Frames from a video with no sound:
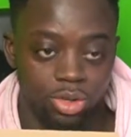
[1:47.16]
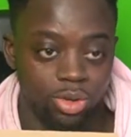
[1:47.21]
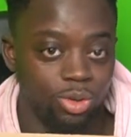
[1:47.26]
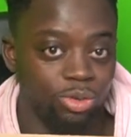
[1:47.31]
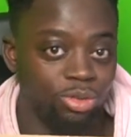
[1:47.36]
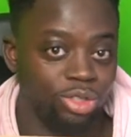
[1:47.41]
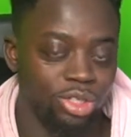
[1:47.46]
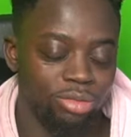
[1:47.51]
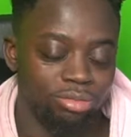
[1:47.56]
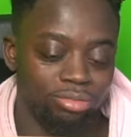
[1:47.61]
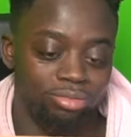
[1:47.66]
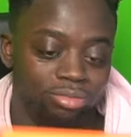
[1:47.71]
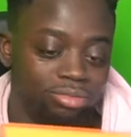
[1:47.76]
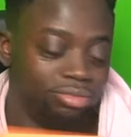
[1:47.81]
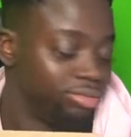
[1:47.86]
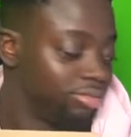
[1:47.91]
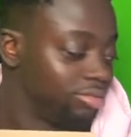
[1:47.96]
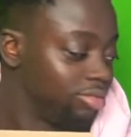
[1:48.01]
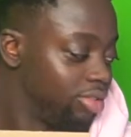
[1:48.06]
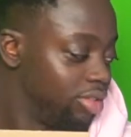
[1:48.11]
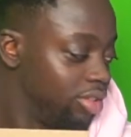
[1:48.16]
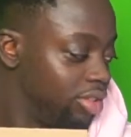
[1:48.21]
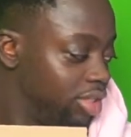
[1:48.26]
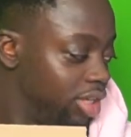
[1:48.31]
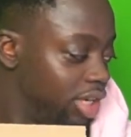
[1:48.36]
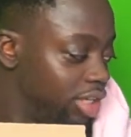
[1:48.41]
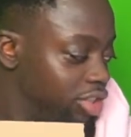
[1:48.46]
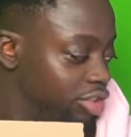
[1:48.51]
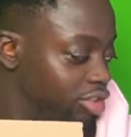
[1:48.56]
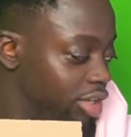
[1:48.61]
Awesome.
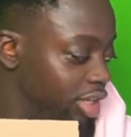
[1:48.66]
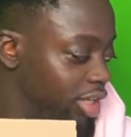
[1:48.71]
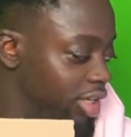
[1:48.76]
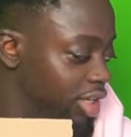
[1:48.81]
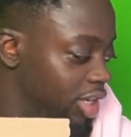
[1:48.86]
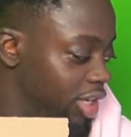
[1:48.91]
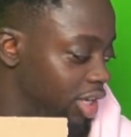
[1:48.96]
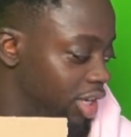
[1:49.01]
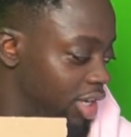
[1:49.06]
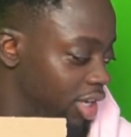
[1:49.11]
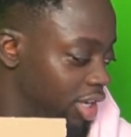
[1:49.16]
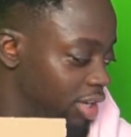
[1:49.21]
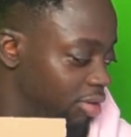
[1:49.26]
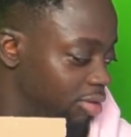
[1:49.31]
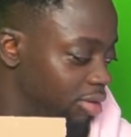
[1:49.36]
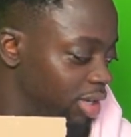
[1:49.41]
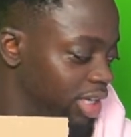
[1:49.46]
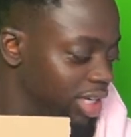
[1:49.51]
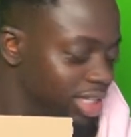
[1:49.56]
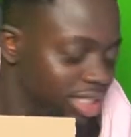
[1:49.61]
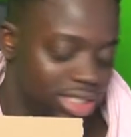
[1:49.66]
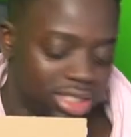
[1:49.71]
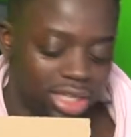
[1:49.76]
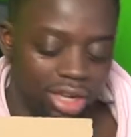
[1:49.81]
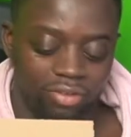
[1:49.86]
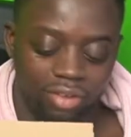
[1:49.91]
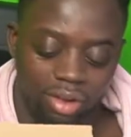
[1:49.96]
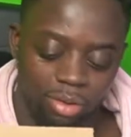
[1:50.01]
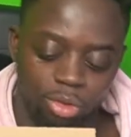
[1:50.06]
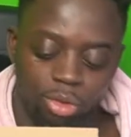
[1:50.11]
So that's big. All of this
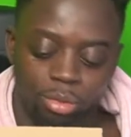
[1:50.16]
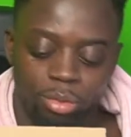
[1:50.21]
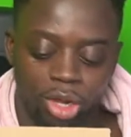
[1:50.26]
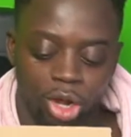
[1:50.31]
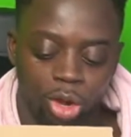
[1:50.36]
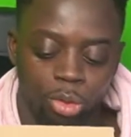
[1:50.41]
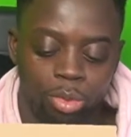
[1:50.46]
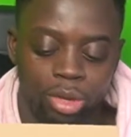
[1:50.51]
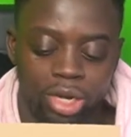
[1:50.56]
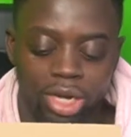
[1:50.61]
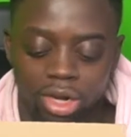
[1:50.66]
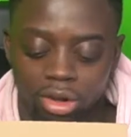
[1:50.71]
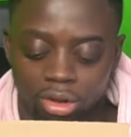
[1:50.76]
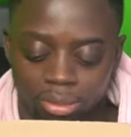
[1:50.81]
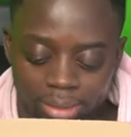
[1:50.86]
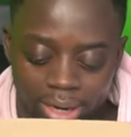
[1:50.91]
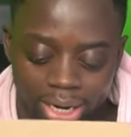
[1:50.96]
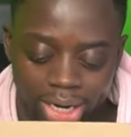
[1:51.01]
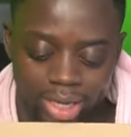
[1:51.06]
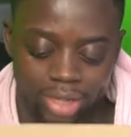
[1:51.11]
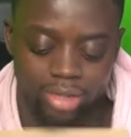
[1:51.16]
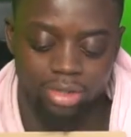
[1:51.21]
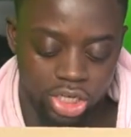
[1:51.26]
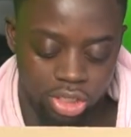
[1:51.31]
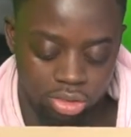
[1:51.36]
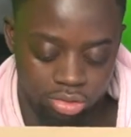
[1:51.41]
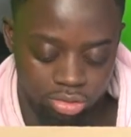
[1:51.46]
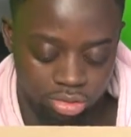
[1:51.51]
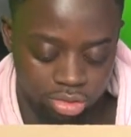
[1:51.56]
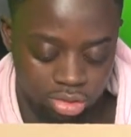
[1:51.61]
stuff I will be opening on my
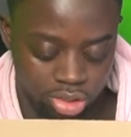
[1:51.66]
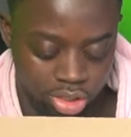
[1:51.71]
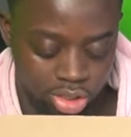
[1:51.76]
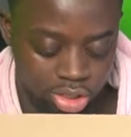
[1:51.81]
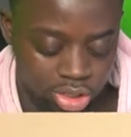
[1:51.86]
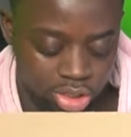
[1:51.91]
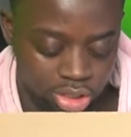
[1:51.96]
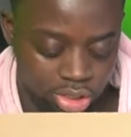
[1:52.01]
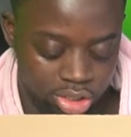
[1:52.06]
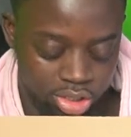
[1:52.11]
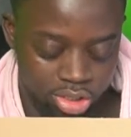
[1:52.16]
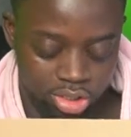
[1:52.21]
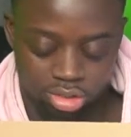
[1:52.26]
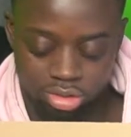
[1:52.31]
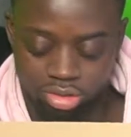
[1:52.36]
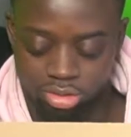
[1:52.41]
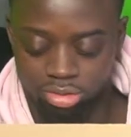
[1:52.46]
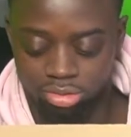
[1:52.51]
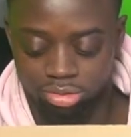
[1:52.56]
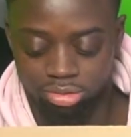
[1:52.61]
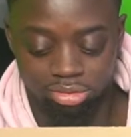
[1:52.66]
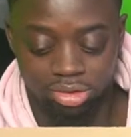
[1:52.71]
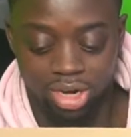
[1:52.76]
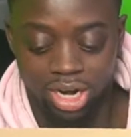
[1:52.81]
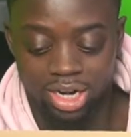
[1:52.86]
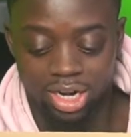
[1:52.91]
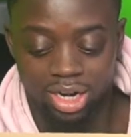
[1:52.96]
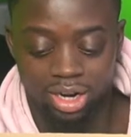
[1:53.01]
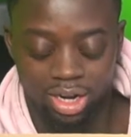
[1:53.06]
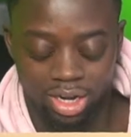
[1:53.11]
channel.
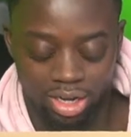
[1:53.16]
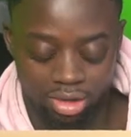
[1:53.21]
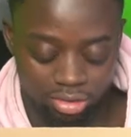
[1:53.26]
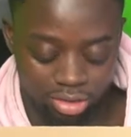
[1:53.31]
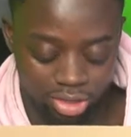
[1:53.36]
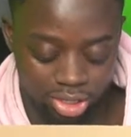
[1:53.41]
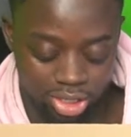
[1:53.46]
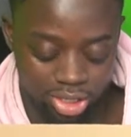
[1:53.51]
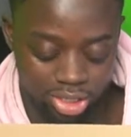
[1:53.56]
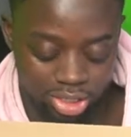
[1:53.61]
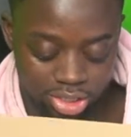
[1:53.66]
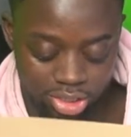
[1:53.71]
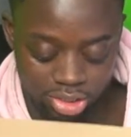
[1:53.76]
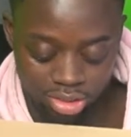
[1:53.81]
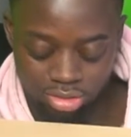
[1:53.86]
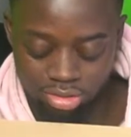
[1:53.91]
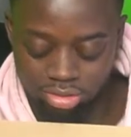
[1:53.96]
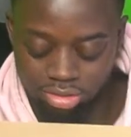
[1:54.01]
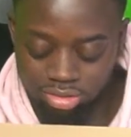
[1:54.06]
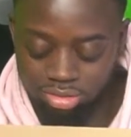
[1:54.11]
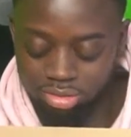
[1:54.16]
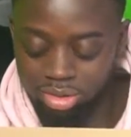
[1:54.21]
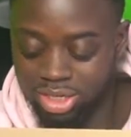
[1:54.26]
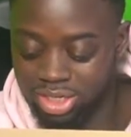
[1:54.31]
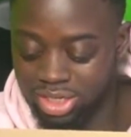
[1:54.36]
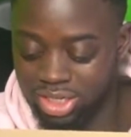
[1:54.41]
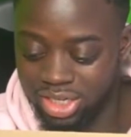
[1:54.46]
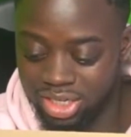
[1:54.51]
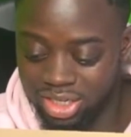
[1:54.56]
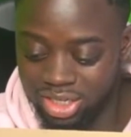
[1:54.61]
Right now, What
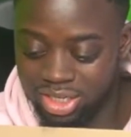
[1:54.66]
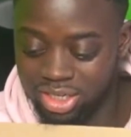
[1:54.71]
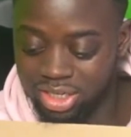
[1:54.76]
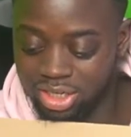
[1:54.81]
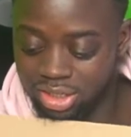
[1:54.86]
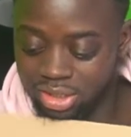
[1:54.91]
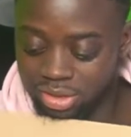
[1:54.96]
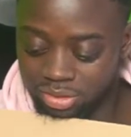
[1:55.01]
is this?